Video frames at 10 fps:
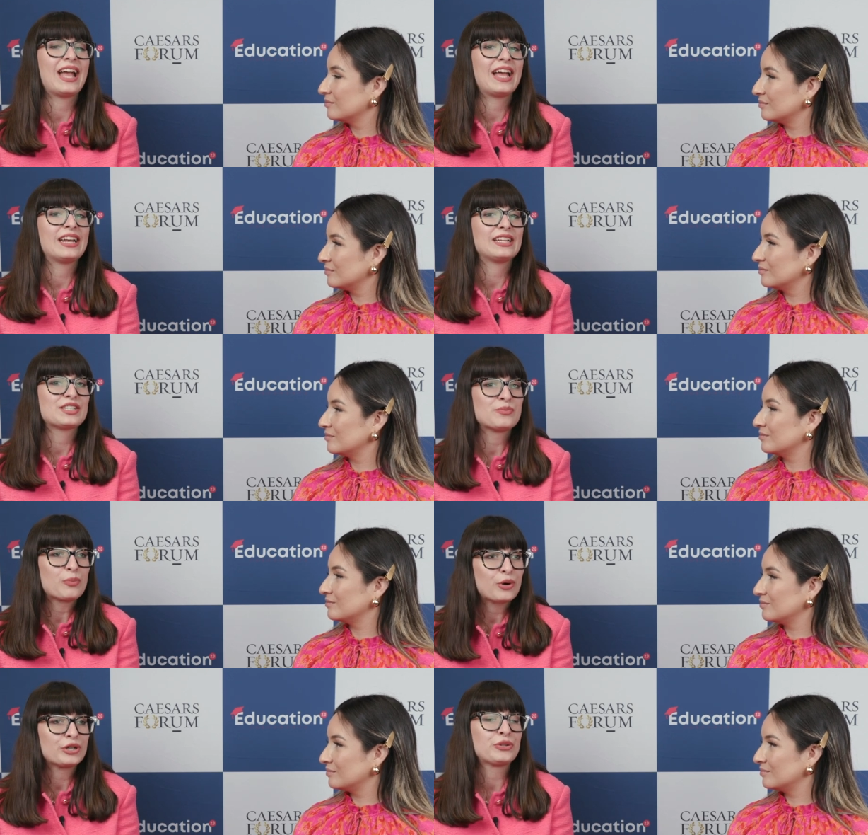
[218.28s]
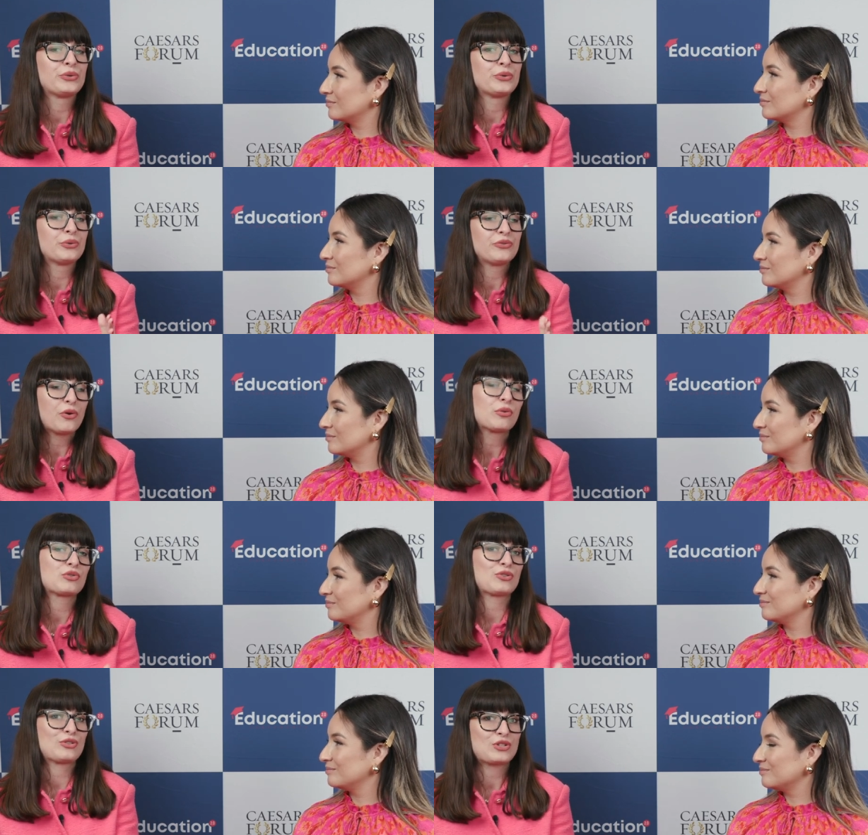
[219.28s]
Speaker 1: And it's important to
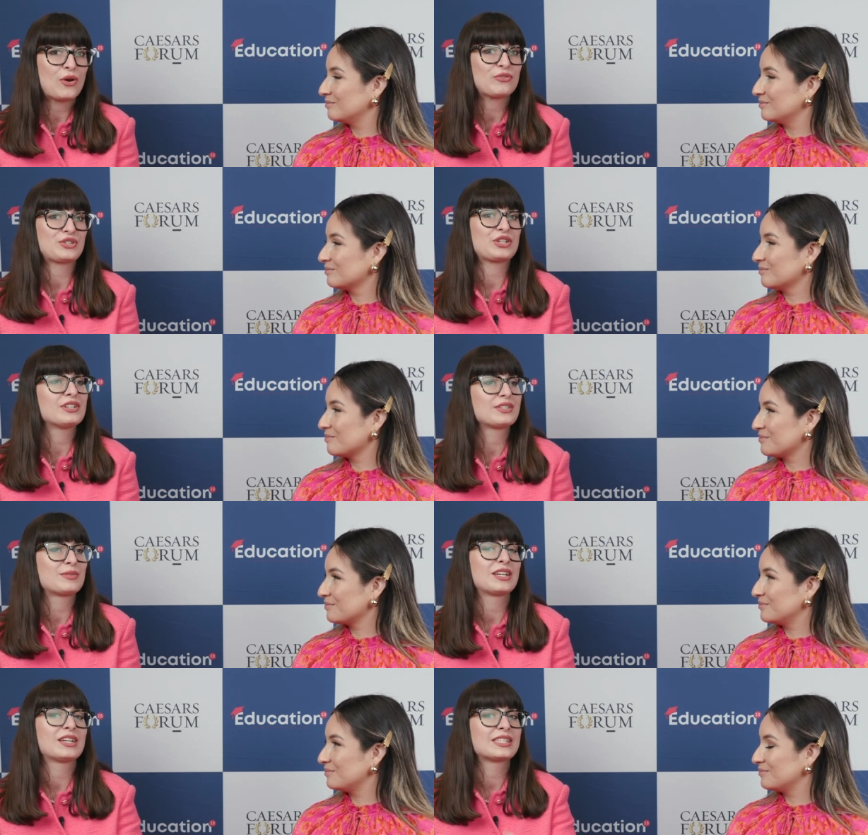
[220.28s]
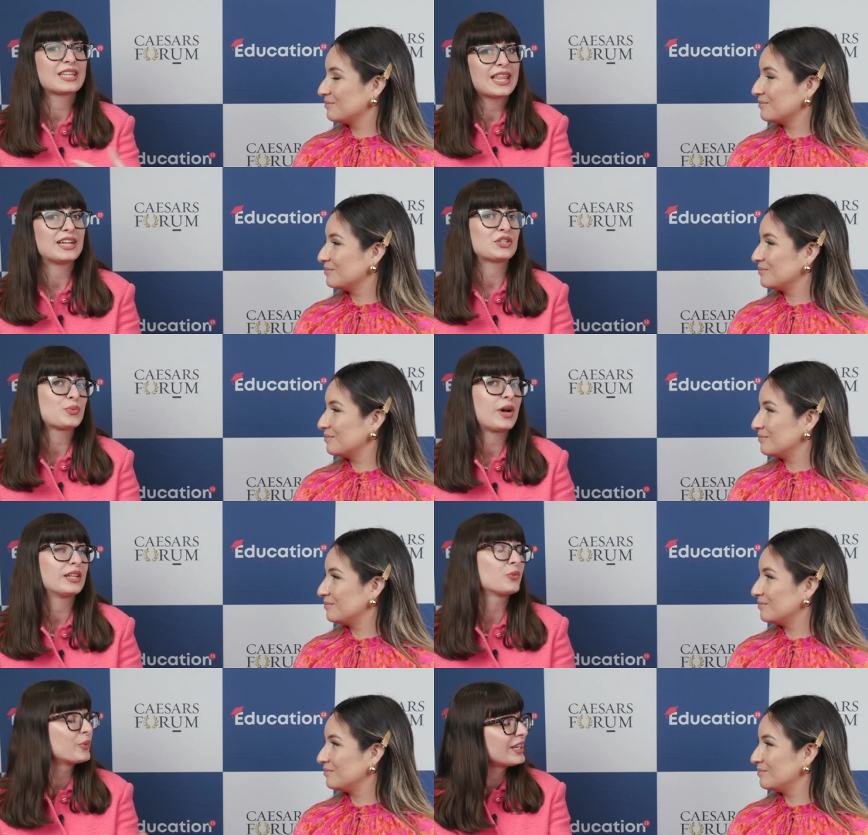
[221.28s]
focus on soft skills because that's
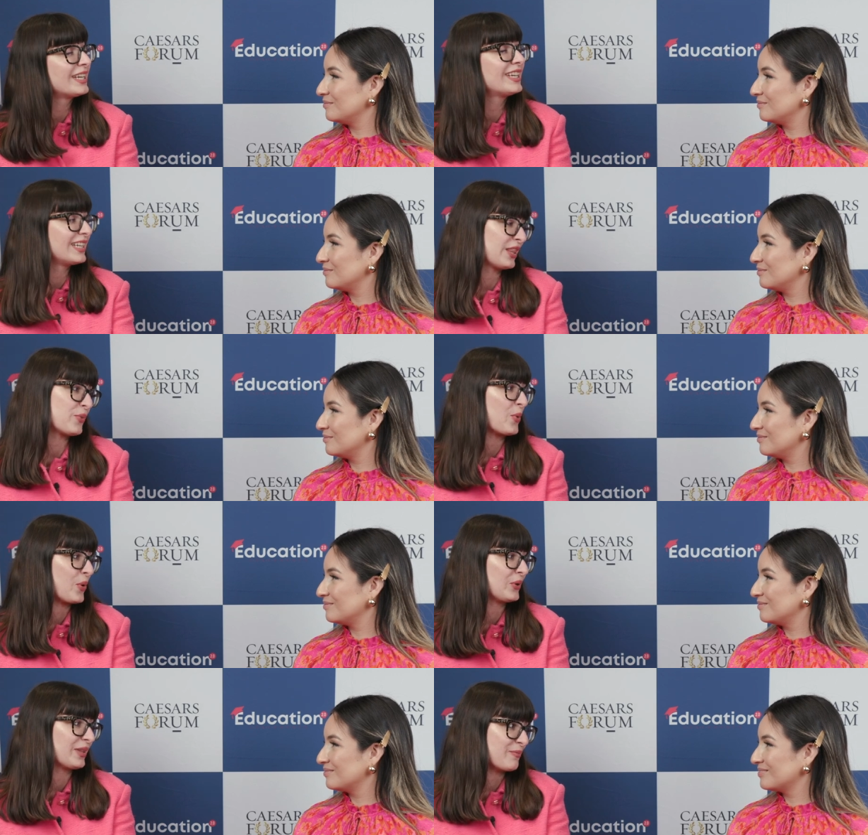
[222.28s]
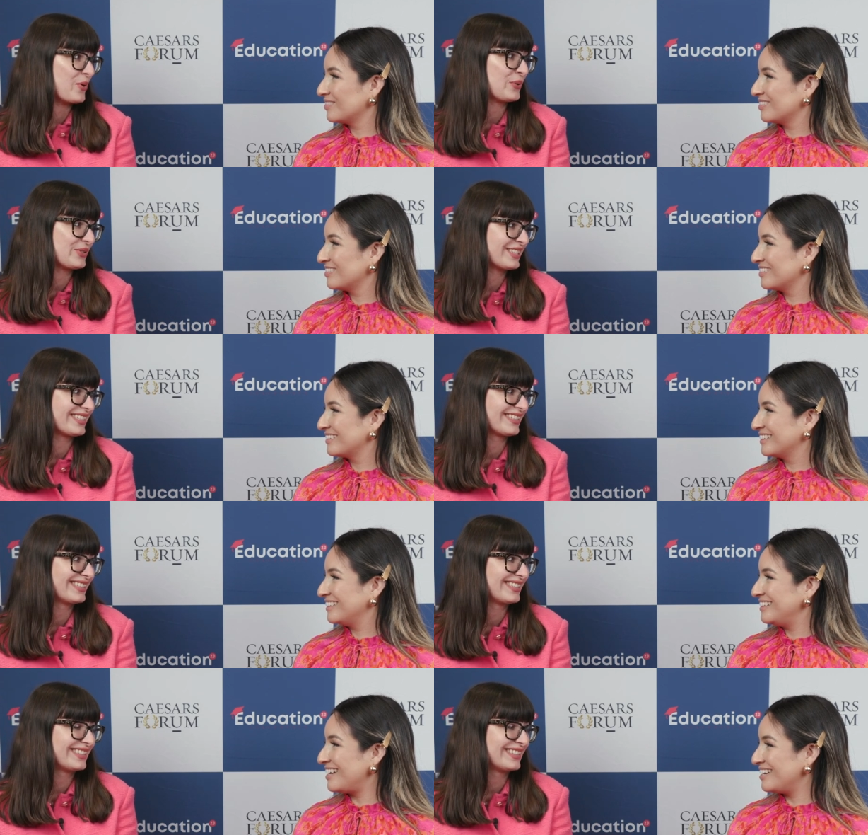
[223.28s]
what we need in the world the most.
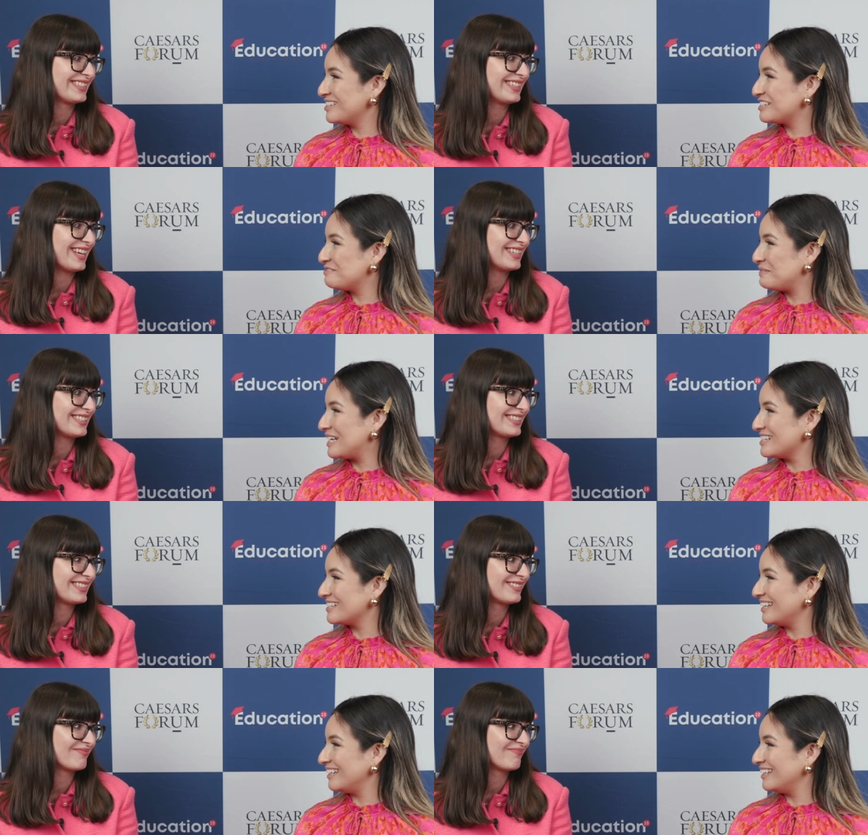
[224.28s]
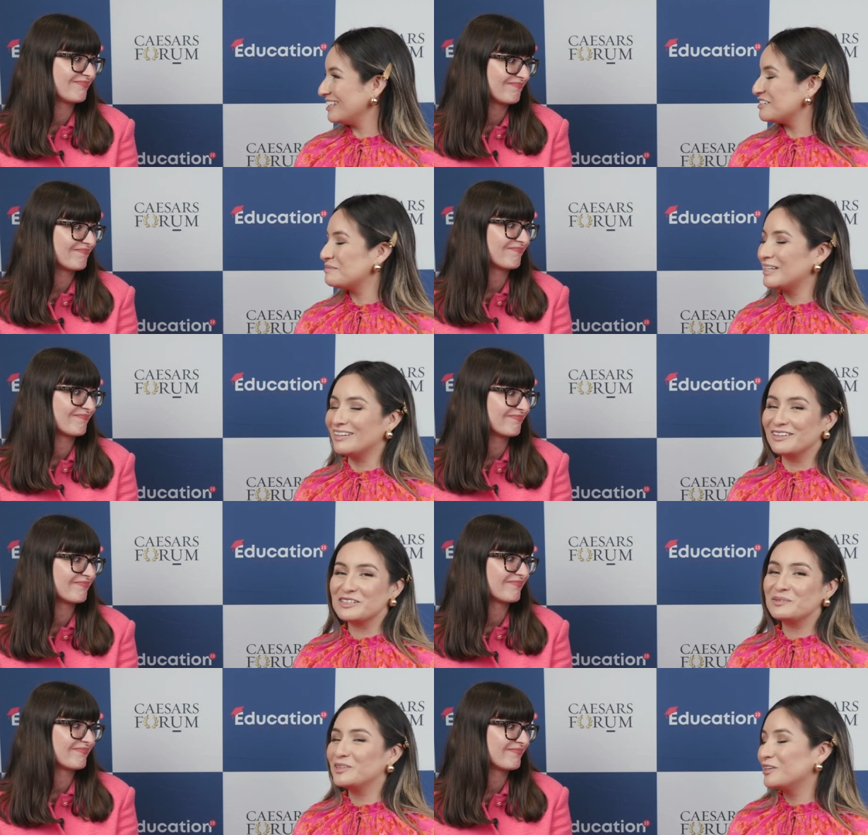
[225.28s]
Speaker 2: That is yes. amazing. Oh my gosh.
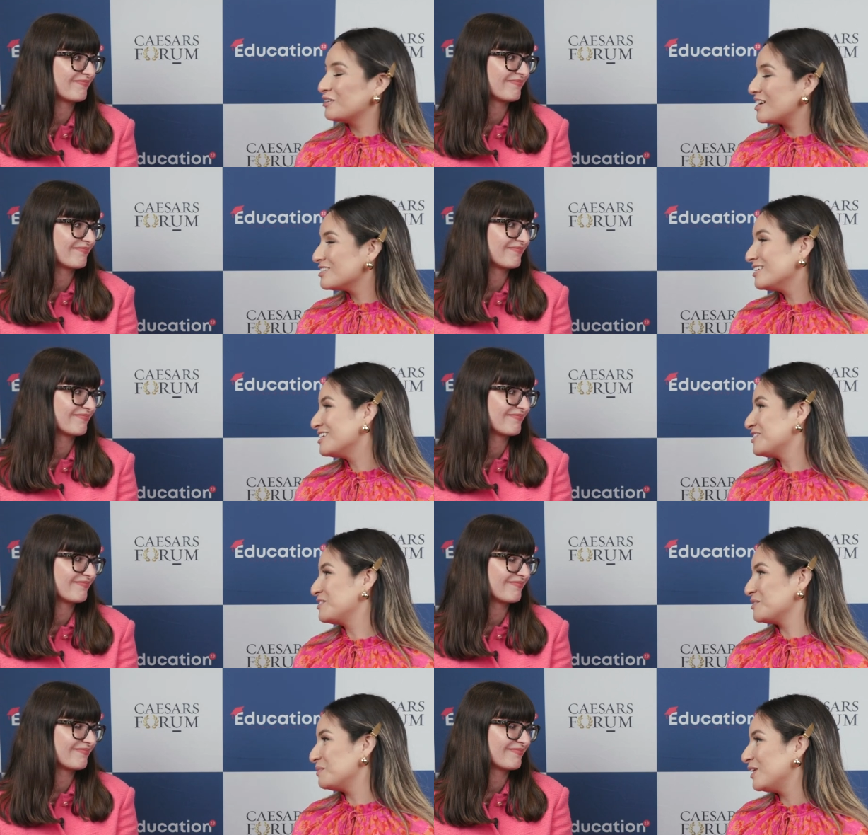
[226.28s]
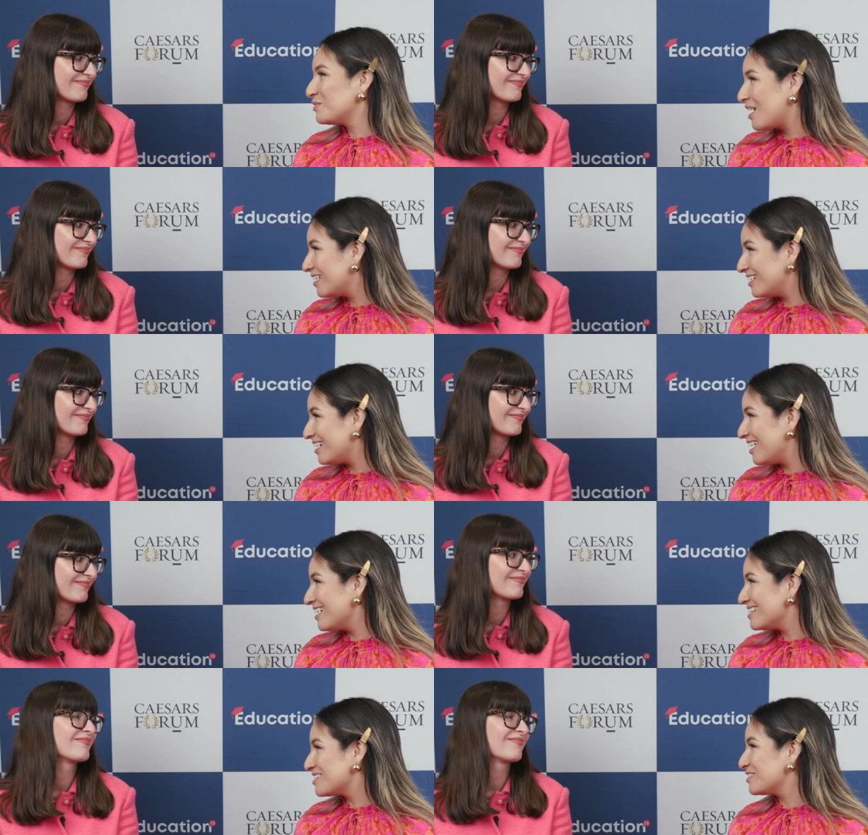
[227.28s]
Well, congratulations on being
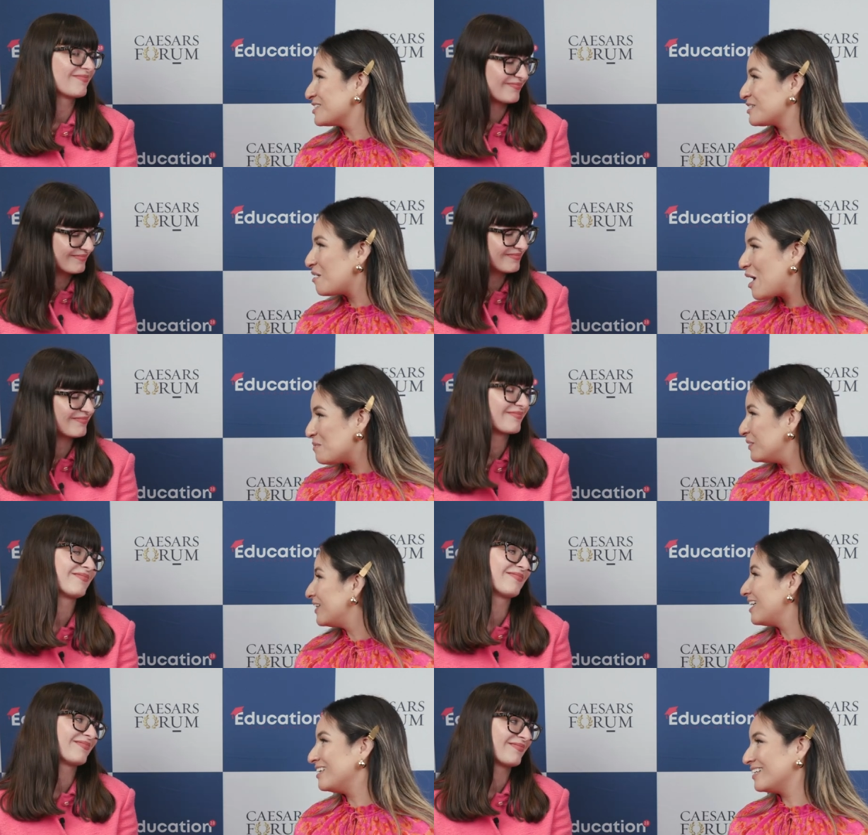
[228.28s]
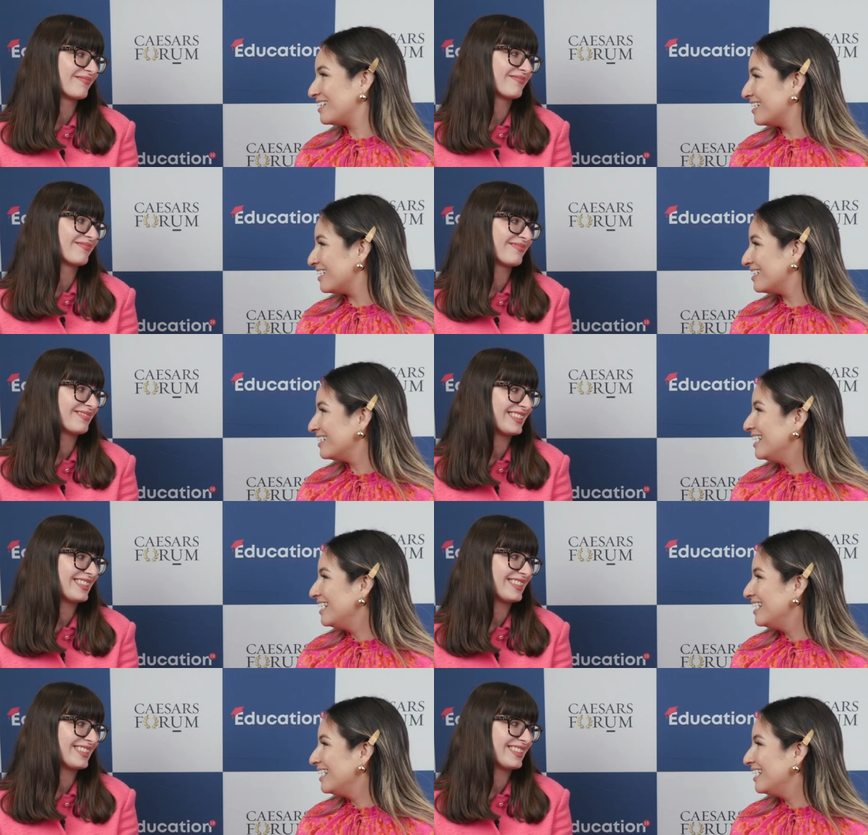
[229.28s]
recognized. We're so happy that you're here.